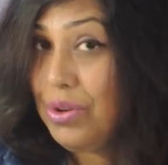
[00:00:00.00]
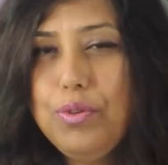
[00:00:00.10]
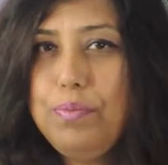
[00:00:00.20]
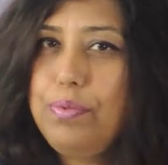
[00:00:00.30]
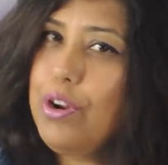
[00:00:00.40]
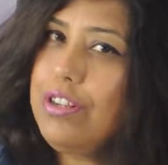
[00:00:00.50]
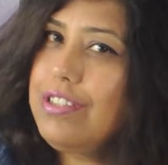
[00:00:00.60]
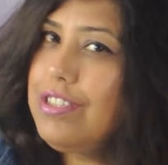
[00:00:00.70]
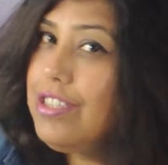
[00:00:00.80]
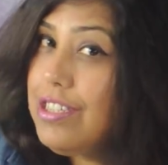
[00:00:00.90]
who
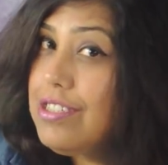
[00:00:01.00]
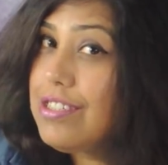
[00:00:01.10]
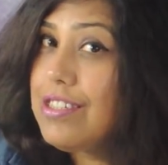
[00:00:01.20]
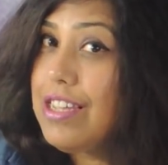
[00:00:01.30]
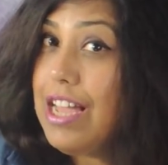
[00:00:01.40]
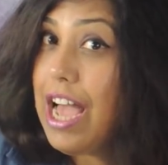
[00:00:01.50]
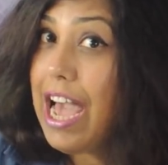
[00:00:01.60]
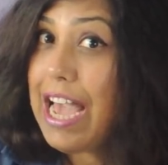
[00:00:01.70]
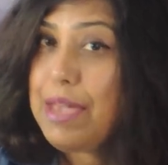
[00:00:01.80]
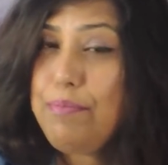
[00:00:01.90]
brought this
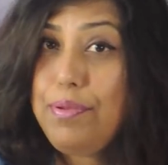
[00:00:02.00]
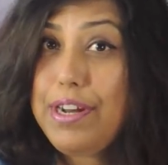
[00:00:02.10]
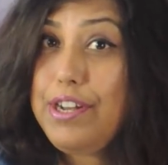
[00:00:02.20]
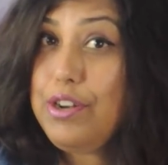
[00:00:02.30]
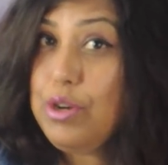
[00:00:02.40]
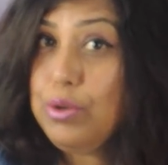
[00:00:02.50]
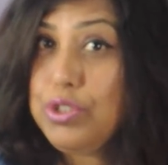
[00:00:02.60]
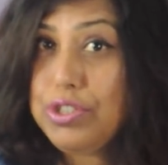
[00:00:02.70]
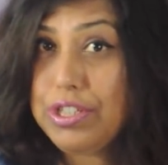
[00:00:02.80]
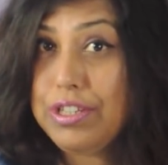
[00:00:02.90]
hybrid
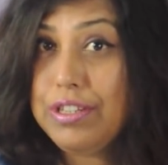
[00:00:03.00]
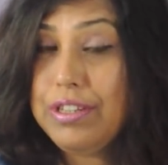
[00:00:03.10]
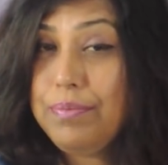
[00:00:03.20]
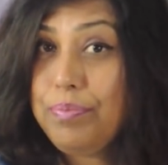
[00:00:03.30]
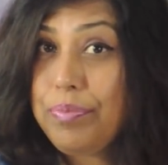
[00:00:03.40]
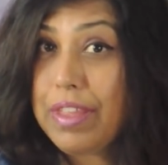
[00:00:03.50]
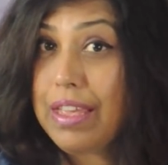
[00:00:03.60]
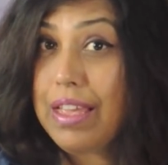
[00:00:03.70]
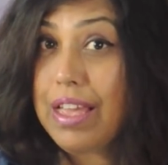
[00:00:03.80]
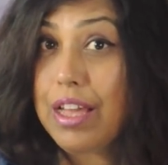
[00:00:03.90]
notion
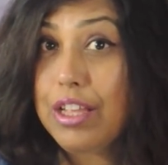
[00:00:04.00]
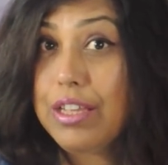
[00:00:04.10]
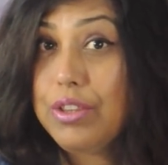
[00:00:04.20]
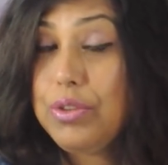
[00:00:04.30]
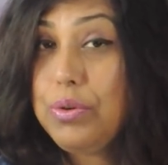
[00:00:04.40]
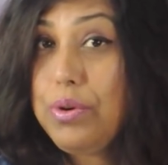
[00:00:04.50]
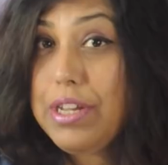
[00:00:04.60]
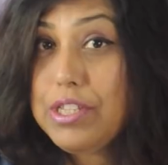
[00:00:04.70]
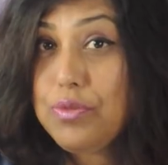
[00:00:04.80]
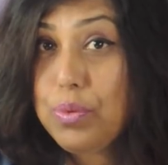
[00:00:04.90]
through
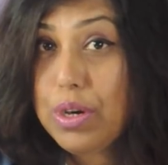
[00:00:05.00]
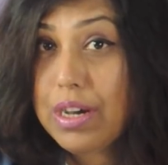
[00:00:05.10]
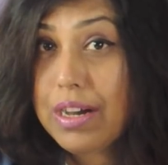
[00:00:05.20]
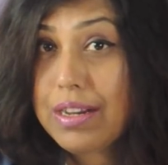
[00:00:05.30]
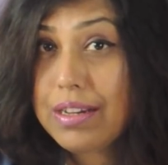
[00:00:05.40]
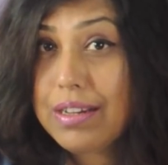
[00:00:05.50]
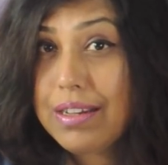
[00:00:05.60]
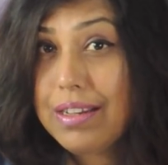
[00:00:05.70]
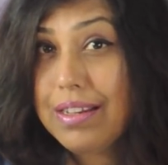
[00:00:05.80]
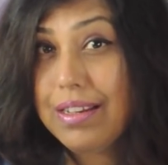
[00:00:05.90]
his work,
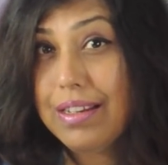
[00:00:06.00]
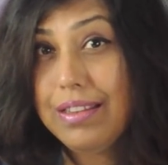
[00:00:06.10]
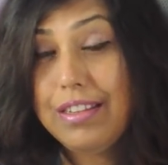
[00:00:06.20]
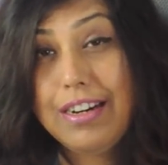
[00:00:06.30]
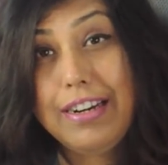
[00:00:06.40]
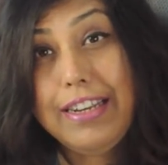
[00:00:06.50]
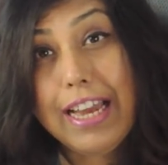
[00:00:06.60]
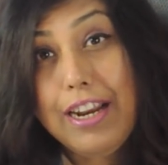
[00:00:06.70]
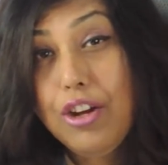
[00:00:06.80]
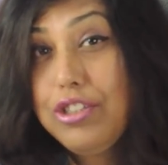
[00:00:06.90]
The
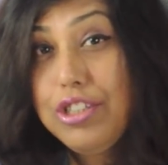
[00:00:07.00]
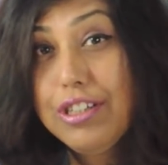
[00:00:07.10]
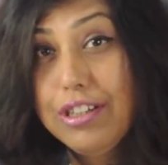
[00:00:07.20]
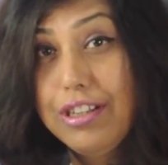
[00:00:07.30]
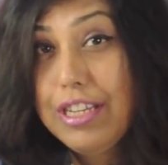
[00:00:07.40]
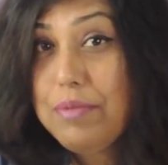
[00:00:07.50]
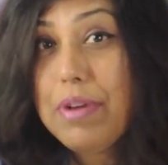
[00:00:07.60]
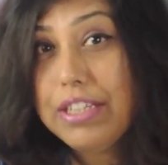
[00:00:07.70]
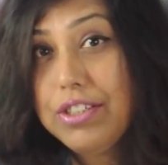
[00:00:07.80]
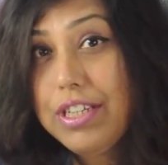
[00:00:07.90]
Dialogical
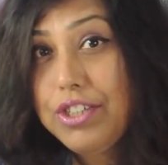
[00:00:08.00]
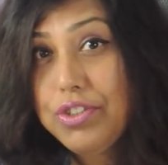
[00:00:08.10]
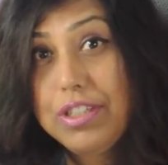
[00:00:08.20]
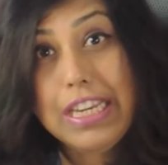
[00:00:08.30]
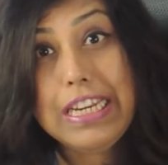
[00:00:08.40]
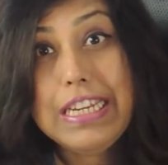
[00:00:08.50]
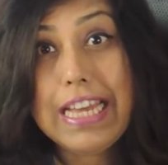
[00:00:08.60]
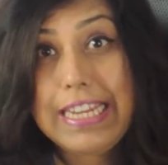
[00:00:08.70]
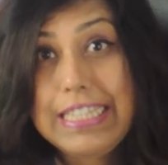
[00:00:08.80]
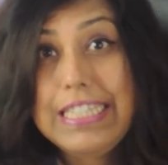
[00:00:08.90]
Imagination, in
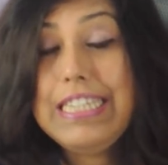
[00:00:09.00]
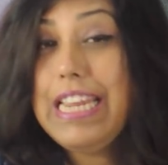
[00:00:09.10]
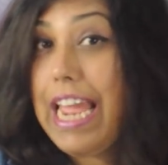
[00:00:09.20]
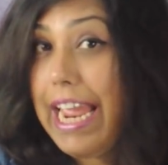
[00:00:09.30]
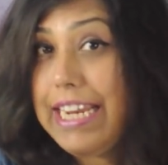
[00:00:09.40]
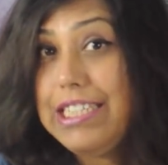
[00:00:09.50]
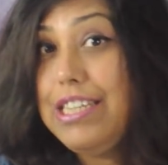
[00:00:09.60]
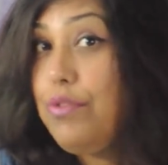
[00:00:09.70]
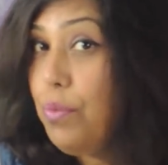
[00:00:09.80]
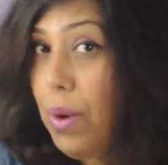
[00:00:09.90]

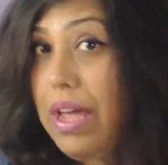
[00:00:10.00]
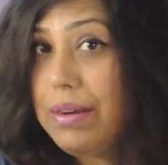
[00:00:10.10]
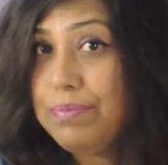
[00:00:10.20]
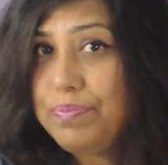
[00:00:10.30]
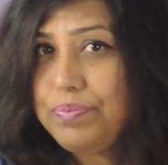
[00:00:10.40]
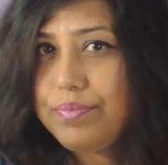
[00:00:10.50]
1981.